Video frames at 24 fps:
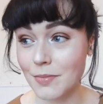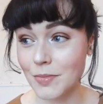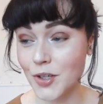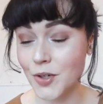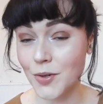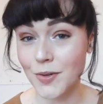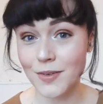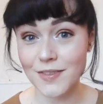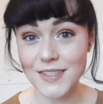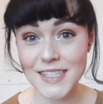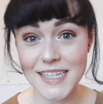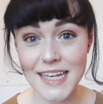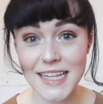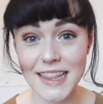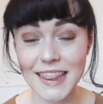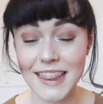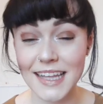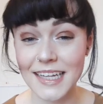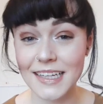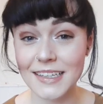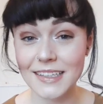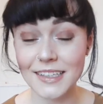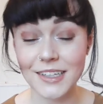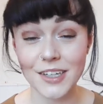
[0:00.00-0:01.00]
who have said
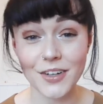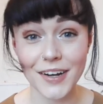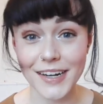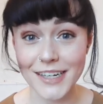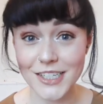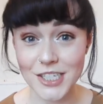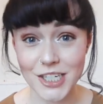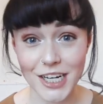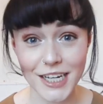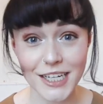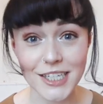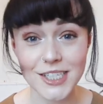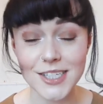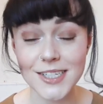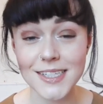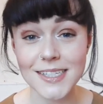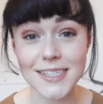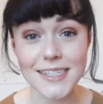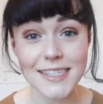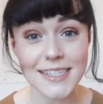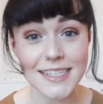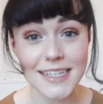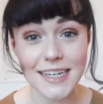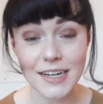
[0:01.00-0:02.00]

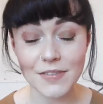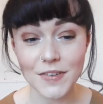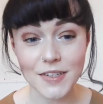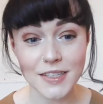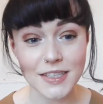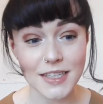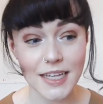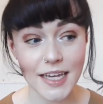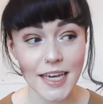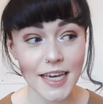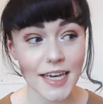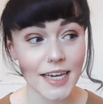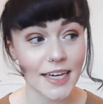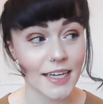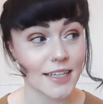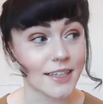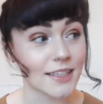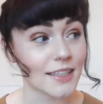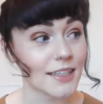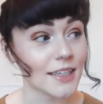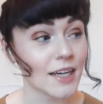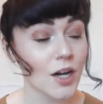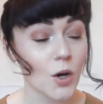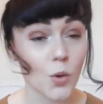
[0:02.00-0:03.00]
congratulations and everything
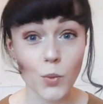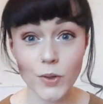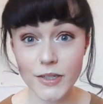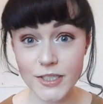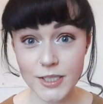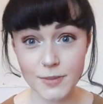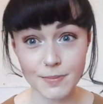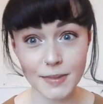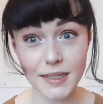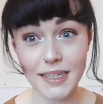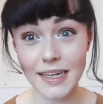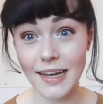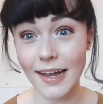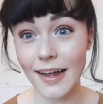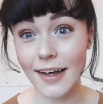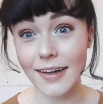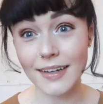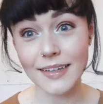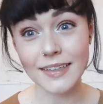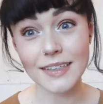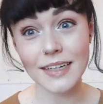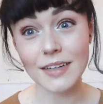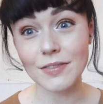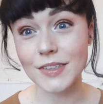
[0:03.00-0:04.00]
and wish me
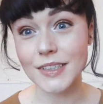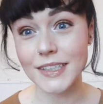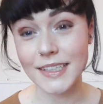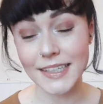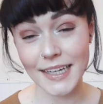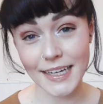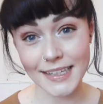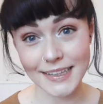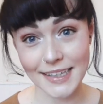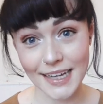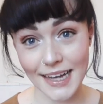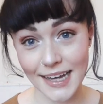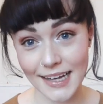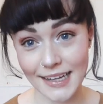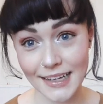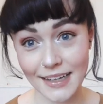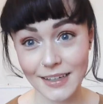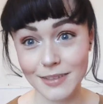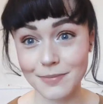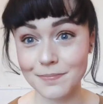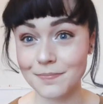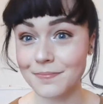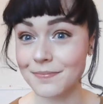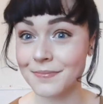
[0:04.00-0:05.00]
luck and everything like that.
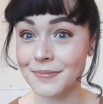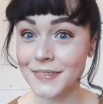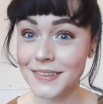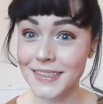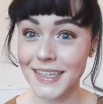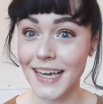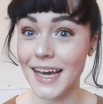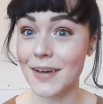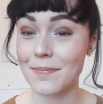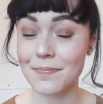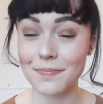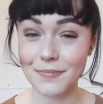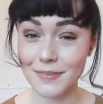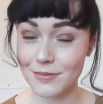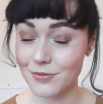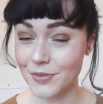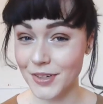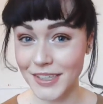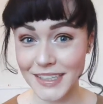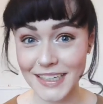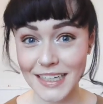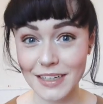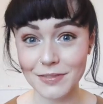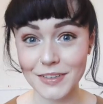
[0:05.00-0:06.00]
Yeah,
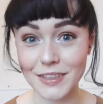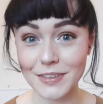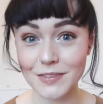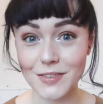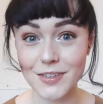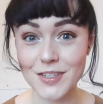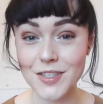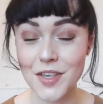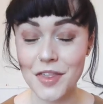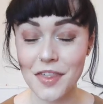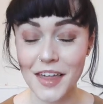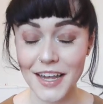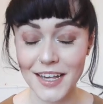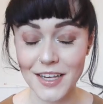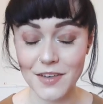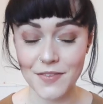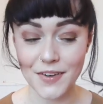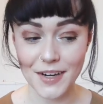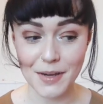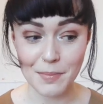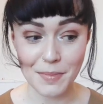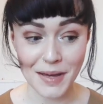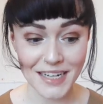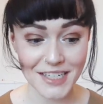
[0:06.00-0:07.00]
really lovely of you, so thank you
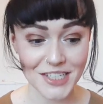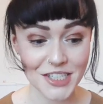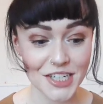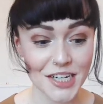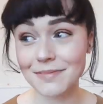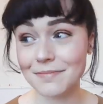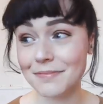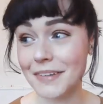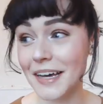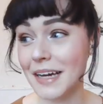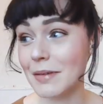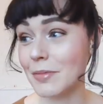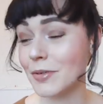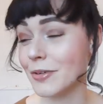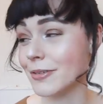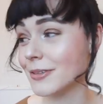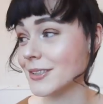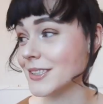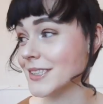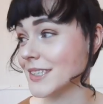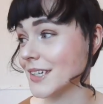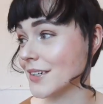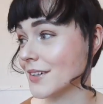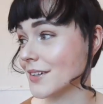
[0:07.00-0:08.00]
very much. I'm
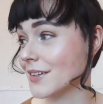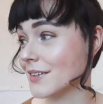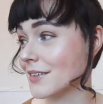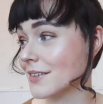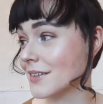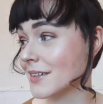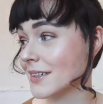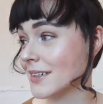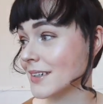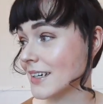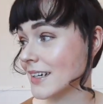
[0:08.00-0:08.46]
also